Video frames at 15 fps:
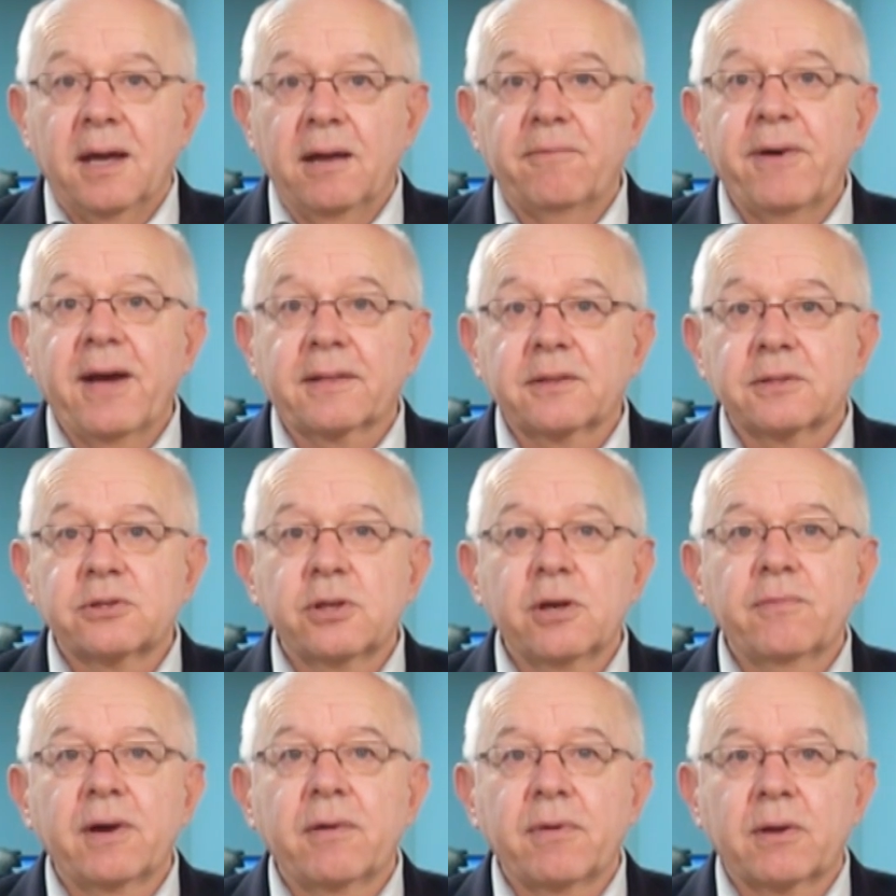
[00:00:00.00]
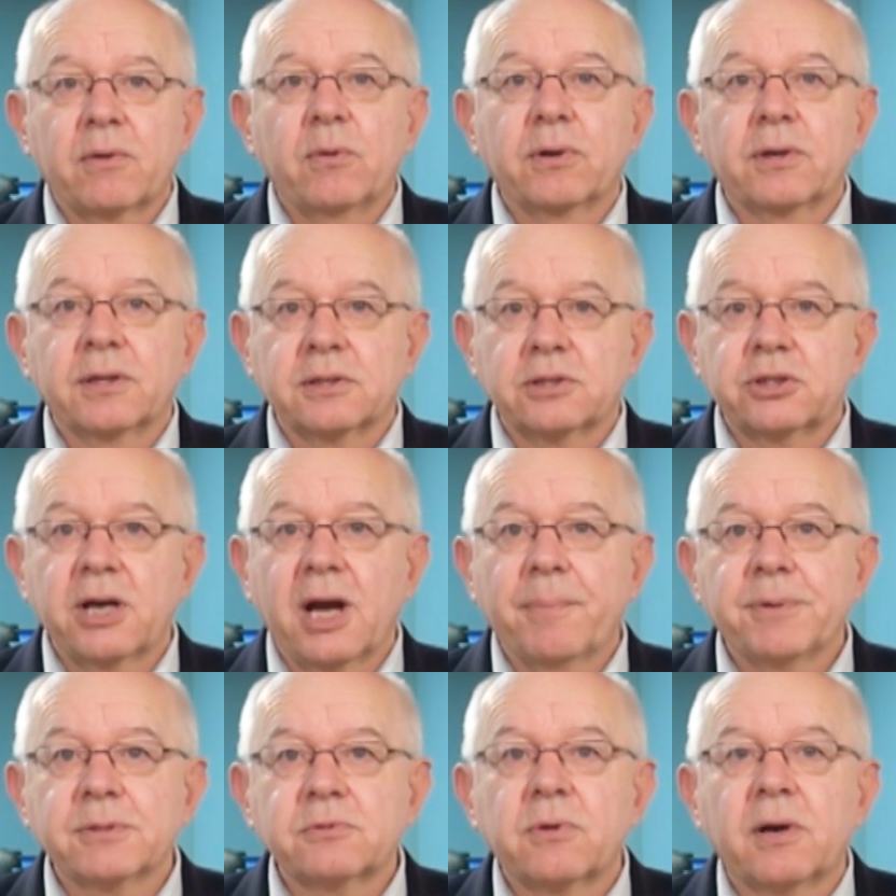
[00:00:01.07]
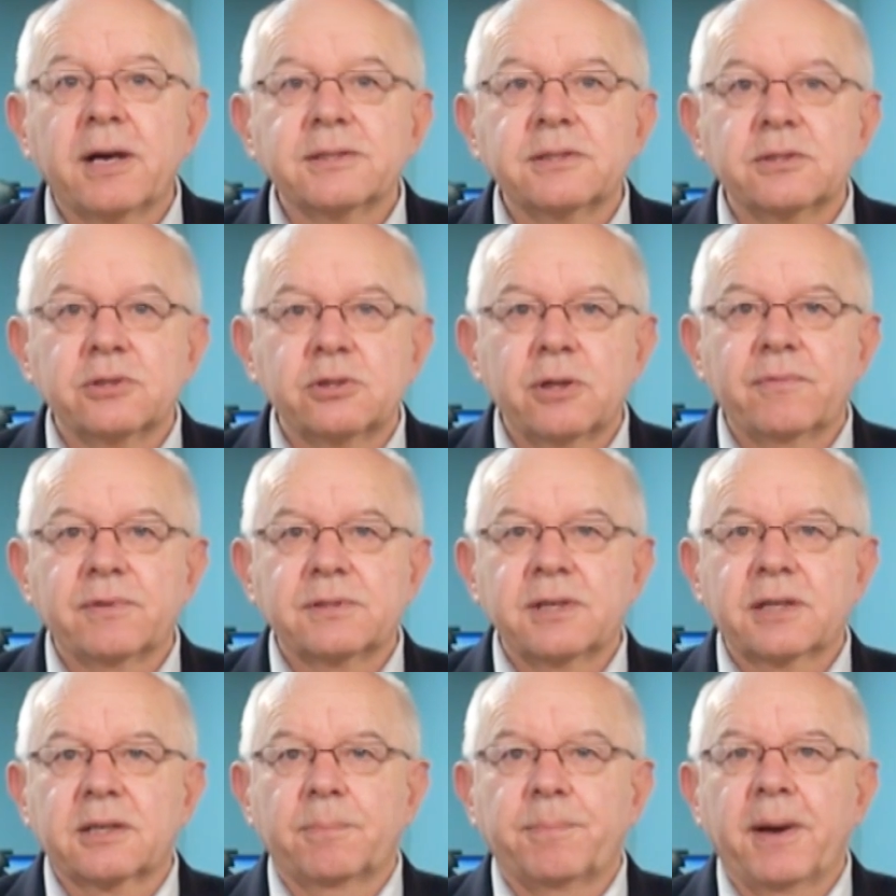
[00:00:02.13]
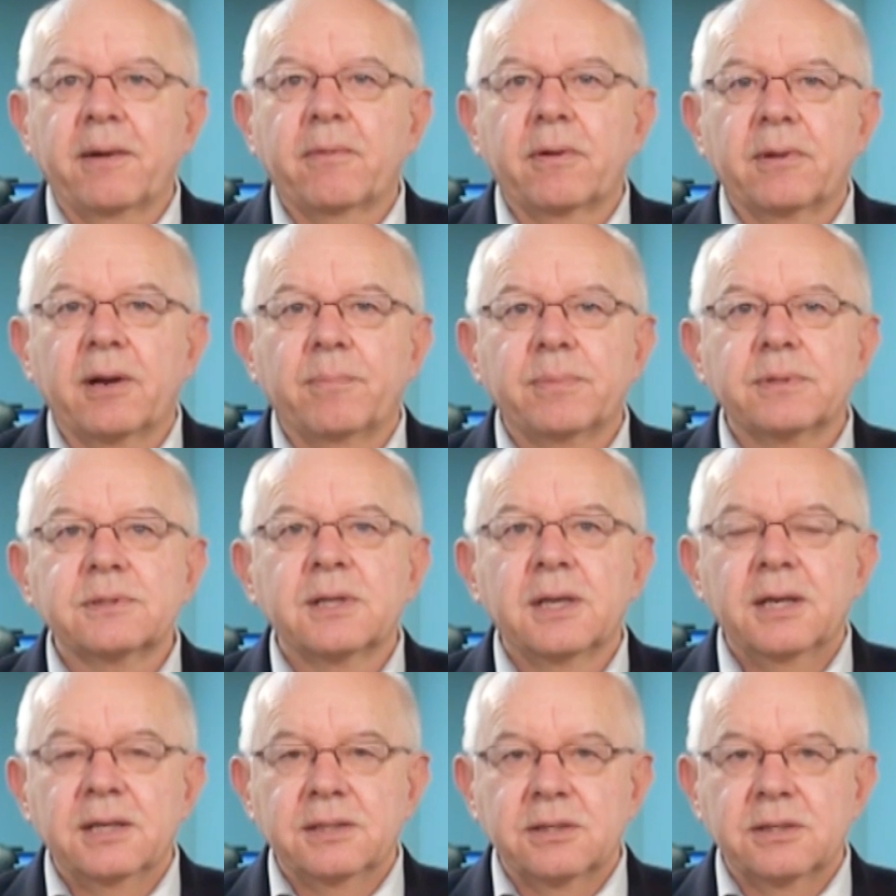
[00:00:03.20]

In fact, the survey recorded its sharpest rise in service sector payroll numbers